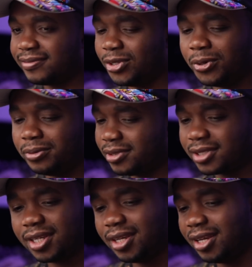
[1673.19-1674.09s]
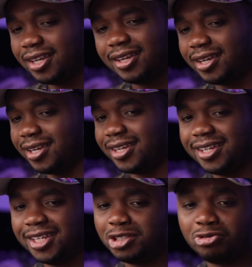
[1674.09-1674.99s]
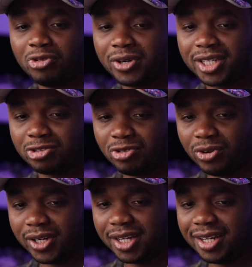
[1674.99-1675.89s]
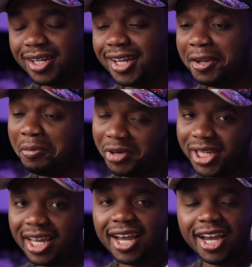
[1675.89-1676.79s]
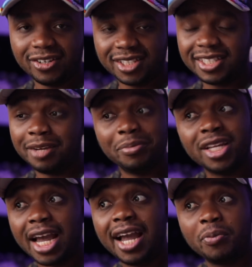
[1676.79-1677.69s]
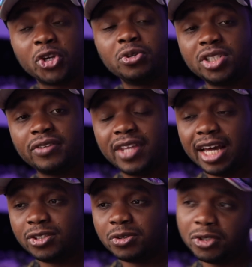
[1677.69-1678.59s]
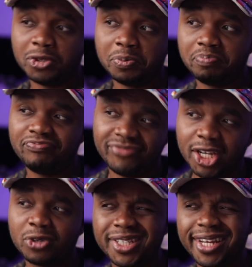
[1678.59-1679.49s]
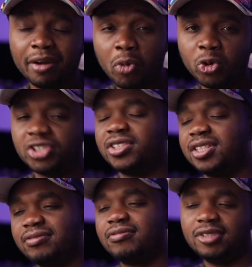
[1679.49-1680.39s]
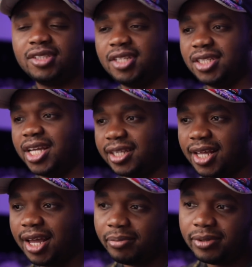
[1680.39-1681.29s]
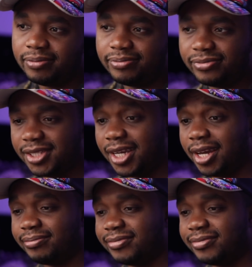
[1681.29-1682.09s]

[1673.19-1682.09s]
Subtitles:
Don't. It's wrong, it's wrong. But yeah, I understand. Me, I'm guilty of that too, you know, including emotions and things like that. But yeah.